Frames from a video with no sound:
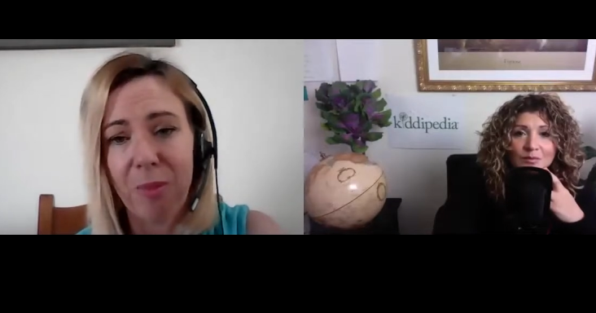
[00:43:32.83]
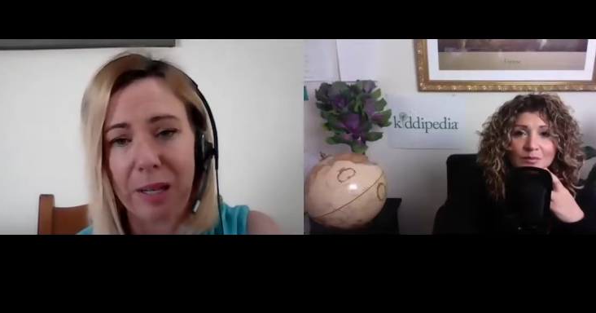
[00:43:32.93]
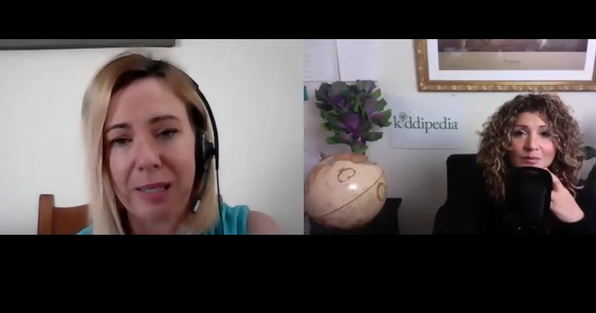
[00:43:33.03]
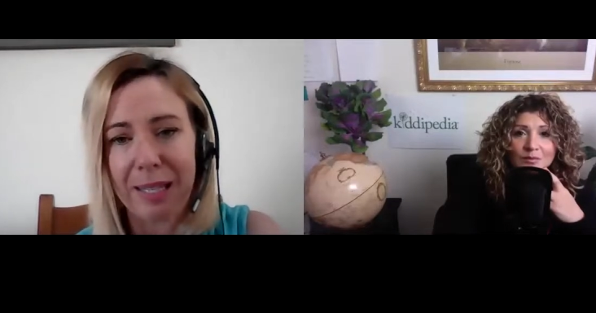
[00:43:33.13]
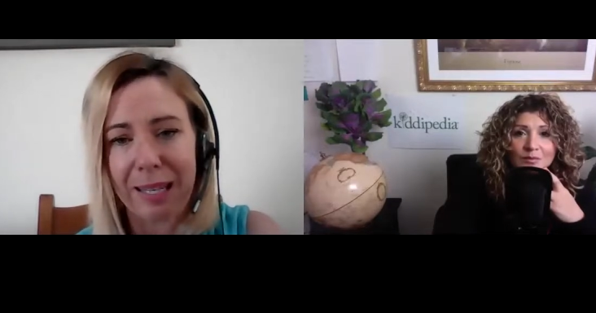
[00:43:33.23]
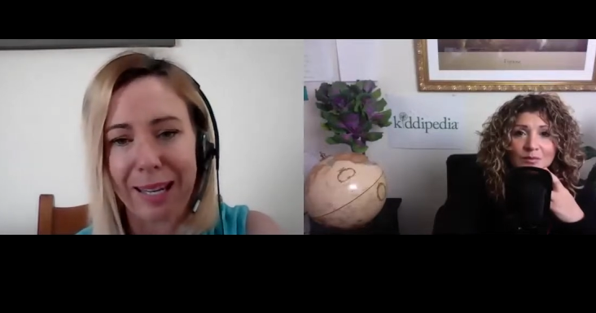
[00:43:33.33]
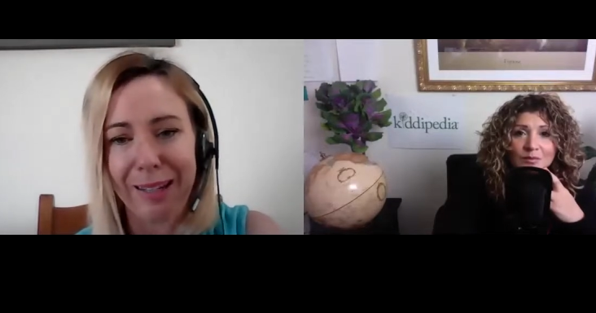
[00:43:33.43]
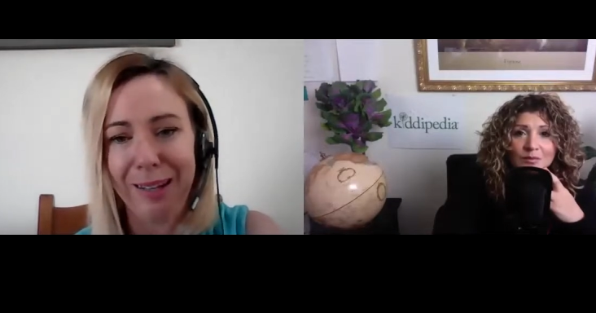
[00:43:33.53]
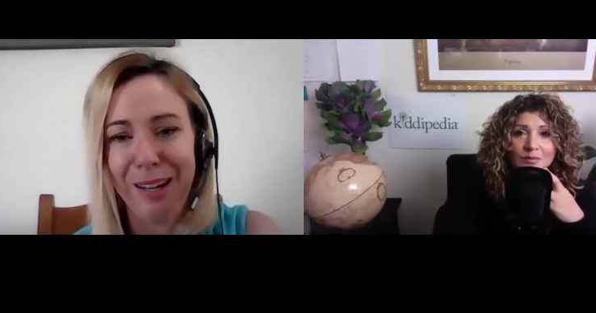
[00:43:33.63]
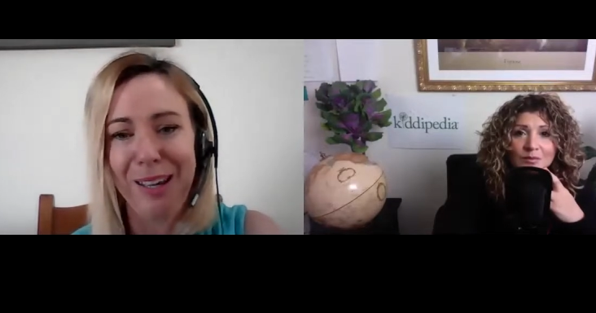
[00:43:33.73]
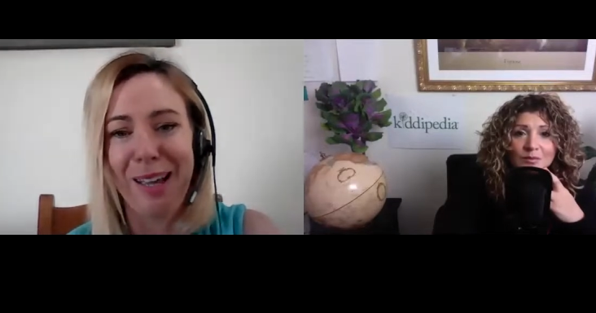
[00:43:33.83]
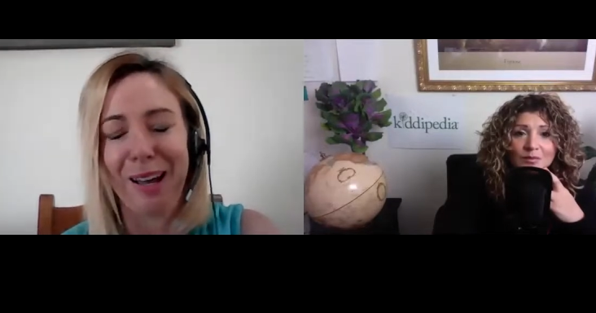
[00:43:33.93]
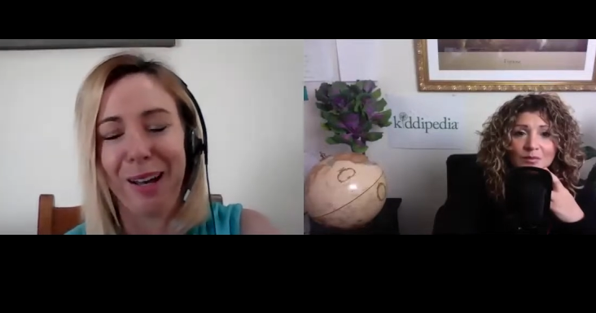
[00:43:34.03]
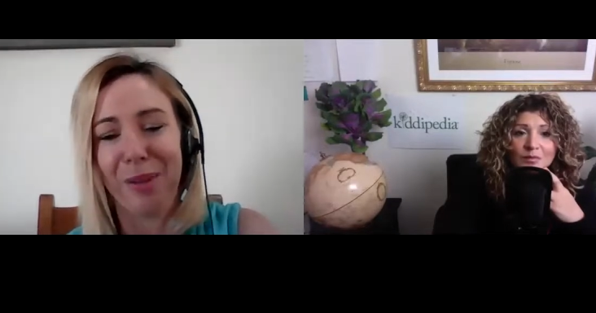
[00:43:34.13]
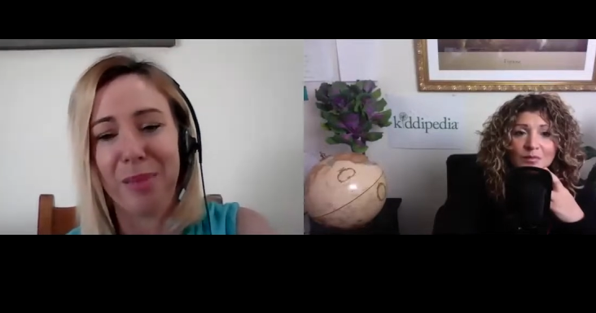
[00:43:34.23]
Speaker 1: And once again,
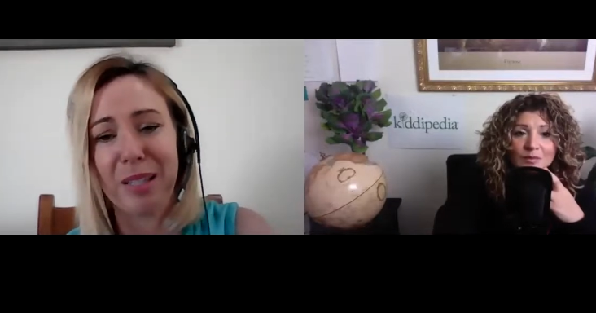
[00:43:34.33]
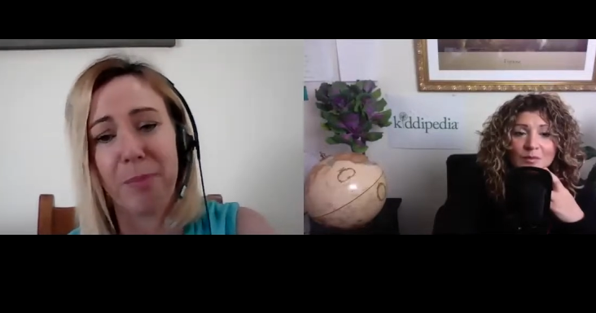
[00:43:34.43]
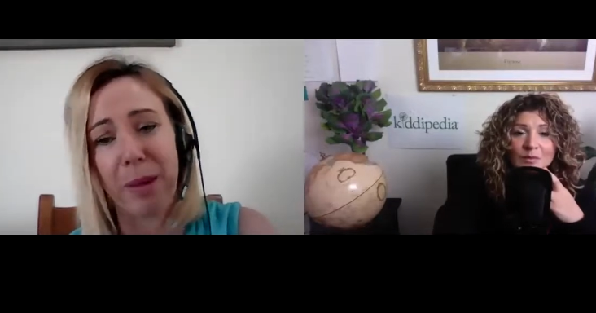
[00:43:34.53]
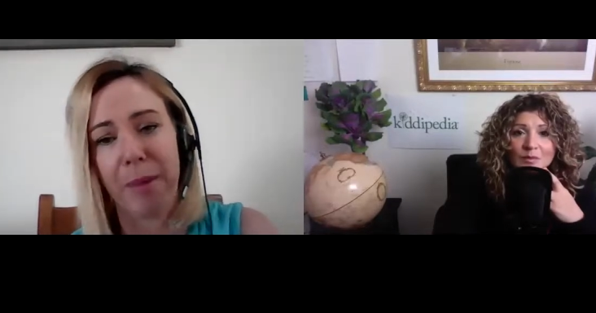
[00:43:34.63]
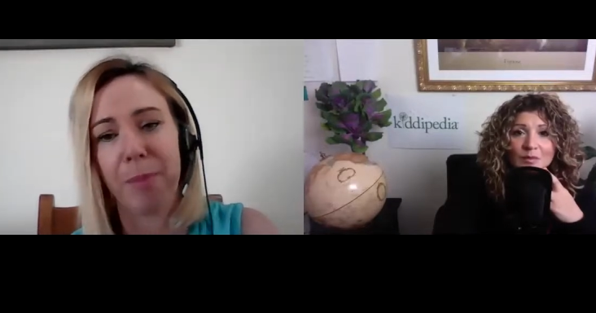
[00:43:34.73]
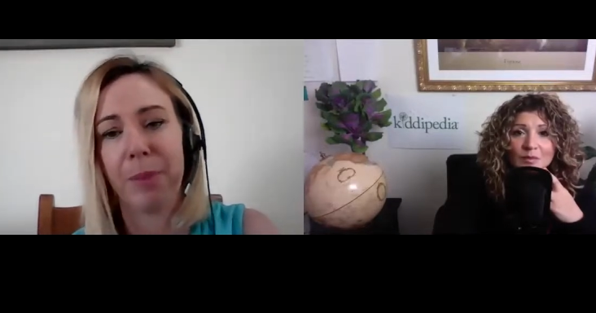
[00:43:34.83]
um, it's about